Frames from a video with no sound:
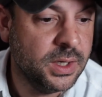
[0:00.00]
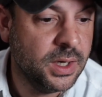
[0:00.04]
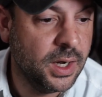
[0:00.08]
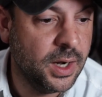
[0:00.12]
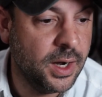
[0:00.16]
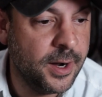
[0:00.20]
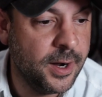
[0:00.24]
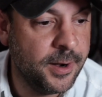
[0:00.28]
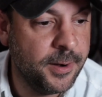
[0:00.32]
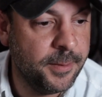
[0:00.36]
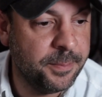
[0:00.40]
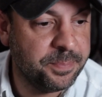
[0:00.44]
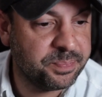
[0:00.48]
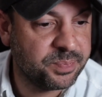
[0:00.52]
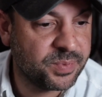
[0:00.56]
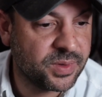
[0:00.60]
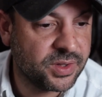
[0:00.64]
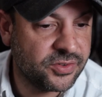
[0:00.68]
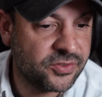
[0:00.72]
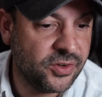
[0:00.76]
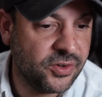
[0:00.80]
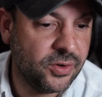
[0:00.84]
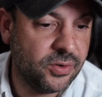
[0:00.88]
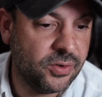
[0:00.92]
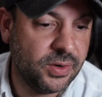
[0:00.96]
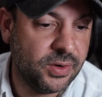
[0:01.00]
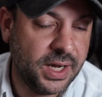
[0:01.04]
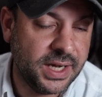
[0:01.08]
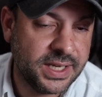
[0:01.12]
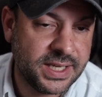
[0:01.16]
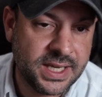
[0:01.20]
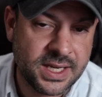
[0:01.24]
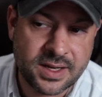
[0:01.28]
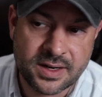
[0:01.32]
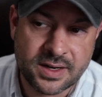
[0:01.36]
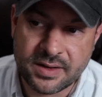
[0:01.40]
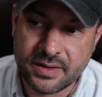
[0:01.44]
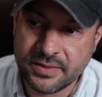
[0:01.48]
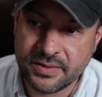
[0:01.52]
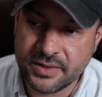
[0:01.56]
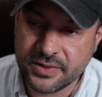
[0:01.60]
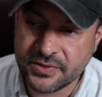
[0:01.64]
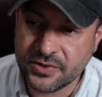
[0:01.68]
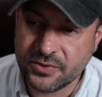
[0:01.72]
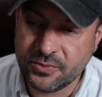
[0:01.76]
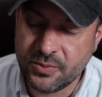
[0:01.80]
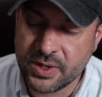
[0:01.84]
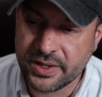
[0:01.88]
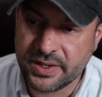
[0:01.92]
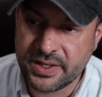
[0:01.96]
So again, this
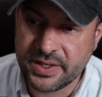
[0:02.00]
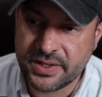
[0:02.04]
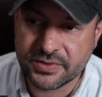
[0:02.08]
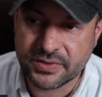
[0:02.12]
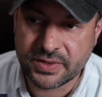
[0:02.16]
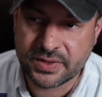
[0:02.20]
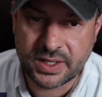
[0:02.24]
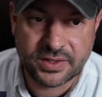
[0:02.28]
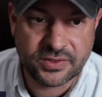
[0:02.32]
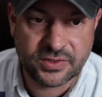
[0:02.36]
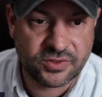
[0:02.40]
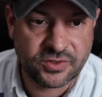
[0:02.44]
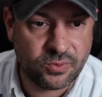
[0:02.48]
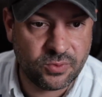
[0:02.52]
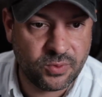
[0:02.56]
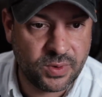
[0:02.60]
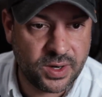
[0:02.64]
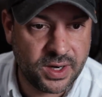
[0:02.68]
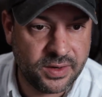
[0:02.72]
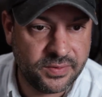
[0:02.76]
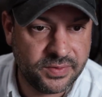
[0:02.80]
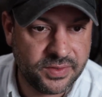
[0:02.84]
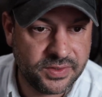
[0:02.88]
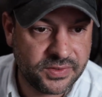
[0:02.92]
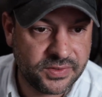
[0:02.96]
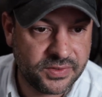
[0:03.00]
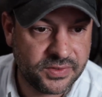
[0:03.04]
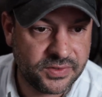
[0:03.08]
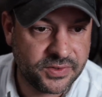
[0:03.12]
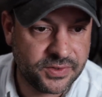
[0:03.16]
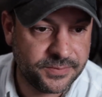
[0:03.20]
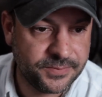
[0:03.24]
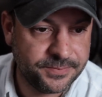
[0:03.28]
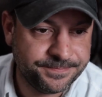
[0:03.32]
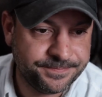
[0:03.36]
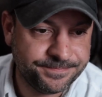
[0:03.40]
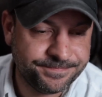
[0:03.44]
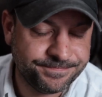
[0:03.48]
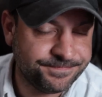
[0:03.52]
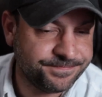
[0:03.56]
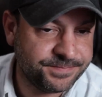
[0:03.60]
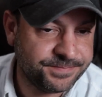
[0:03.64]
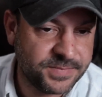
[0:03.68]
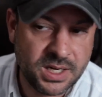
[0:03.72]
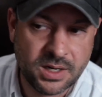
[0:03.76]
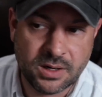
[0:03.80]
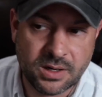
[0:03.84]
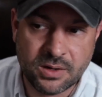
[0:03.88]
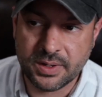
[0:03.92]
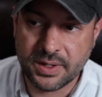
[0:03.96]
is one of these things to where this is,
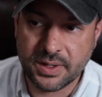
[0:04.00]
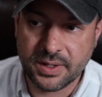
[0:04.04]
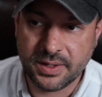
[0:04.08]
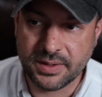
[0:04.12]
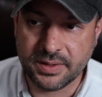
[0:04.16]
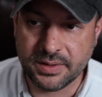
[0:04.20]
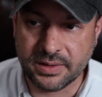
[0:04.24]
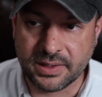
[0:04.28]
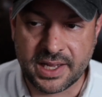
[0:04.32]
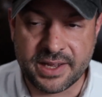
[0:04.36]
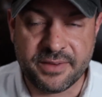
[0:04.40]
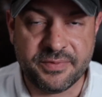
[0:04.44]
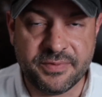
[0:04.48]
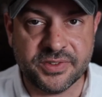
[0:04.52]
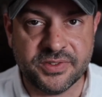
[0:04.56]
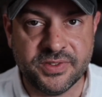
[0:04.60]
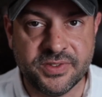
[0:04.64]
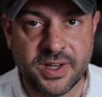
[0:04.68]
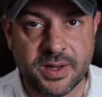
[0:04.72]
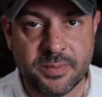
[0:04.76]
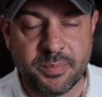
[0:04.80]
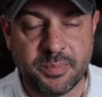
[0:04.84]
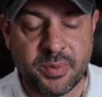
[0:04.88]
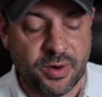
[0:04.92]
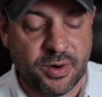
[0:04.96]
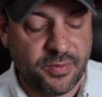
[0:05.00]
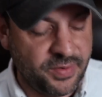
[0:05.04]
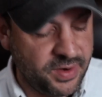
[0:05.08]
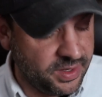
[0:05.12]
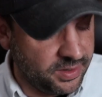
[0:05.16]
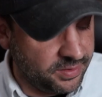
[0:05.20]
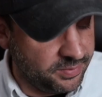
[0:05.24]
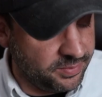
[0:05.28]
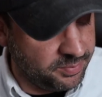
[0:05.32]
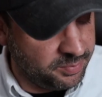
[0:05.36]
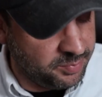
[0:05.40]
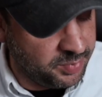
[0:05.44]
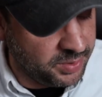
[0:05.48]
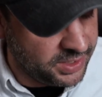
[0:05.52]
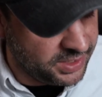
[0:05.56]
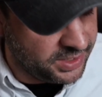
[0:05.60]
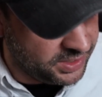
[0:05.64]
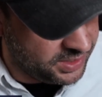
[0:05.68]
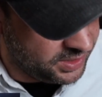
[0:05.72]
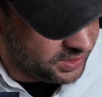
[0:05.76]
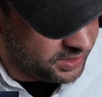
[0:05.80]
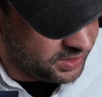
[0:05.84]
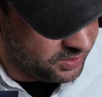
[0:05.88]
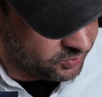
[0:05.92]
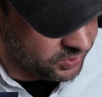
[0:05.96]
you know, life is not perfect, but
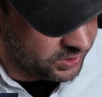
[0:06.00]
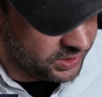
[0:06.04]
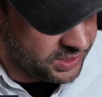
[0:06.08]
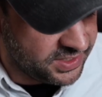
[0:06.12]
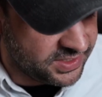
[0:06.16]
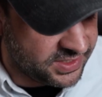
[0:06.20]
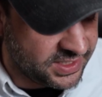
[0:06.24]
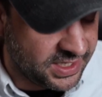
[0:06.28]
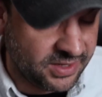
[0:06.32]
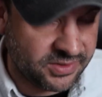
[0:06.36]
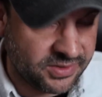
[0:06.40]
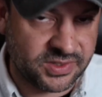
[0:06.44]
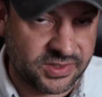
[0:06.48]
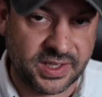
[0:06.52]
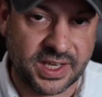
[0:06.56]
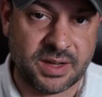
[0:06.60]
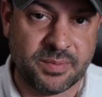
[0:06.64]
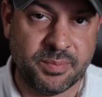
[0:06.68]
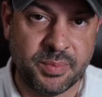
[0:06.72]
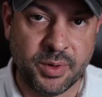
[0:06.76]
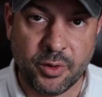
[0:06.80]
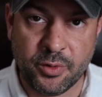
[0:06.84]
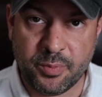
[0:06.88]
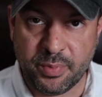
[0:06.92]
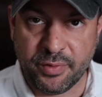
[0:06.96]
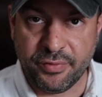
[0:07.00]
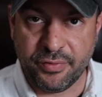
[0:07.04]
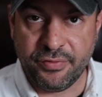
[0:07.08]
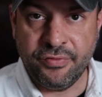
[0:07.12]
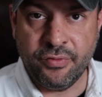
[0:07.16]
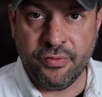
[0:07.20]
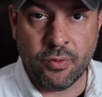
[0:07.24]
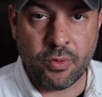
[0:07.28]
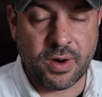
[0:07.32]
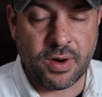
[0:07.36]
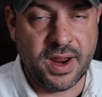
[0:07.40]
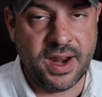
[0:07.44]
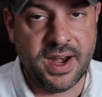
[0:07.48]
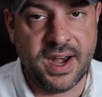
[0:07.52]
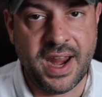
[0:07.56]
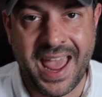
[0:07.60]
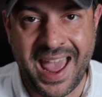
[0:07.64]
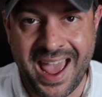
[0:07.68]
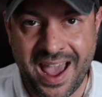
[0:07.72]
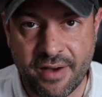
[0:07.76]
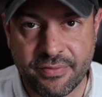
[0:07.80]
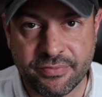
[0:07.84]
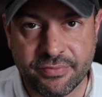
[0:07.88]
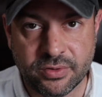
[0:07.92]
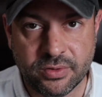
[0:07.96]
it really sounds like both before and
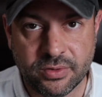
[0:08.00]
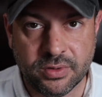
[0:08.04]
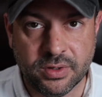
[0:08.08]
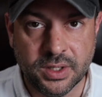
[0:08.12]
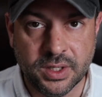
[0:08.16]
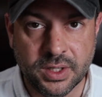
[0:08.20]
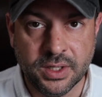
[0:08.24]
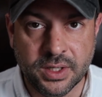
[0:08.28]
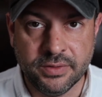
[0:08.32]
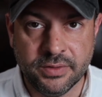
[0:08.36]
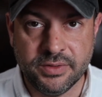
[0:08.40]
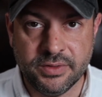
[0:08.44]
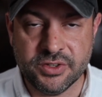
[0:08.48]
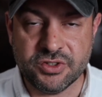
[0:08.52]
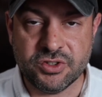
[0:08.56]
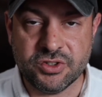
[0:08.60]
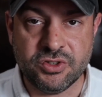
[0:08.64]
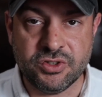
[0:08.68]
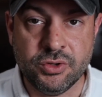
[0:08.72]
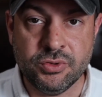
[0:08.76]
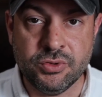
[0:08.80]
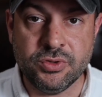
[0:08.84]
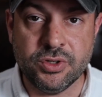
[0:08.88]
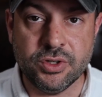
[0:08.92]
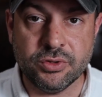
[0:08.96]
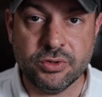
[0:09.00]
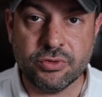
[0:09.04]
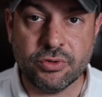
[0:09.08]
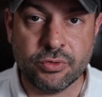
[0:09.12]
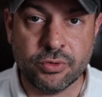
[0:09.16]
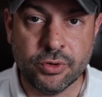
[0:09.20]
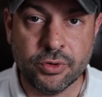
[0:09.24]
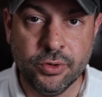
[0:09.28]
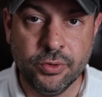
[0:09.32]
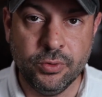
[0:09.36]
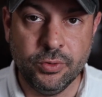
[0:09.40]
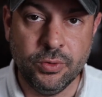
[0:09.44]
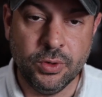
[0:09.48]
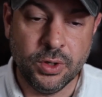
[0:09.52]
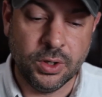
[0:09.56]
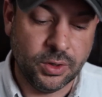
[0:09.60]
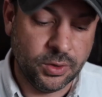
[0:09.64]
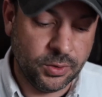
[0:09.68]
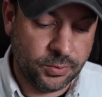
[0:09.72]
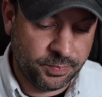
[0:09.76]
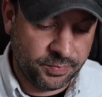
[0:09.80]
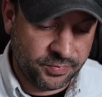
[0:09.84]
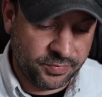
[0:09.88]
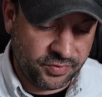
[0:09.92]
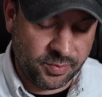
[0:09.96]
after this union crew
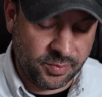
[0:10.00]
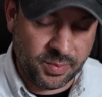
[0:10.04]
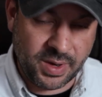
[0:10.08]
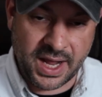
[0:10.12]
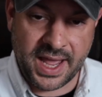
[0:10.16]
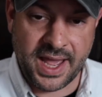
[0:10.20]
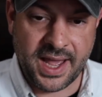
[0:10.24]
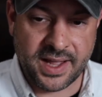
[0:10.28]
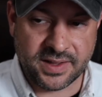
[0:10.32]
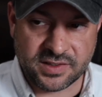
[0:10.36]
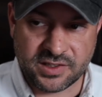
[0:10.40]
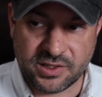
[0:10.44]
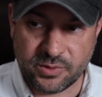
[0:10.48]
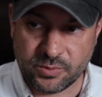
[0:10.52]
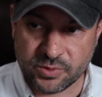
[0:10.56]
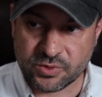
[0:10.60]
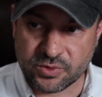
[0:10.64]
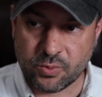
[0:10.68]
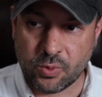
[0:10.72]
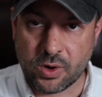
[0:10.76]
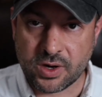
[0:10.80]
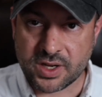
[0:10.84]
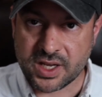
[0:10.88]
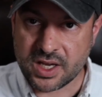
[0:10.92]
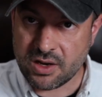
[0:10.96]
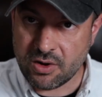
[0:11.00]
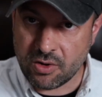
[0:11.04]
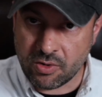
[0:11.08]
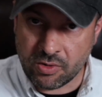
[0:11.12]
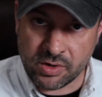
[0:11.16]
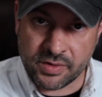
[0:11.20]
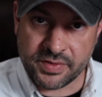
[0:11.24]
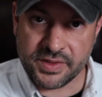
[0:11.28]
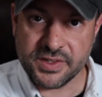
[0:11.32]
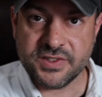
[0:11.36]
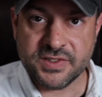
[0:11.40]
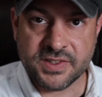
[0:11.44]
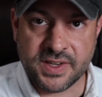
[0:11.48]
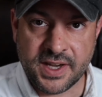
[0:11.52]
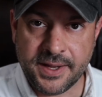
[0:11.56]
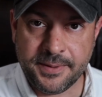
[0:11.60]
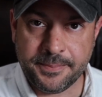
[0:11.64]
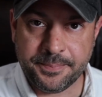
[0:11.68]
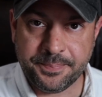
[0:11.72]
from IATSE was working on the set,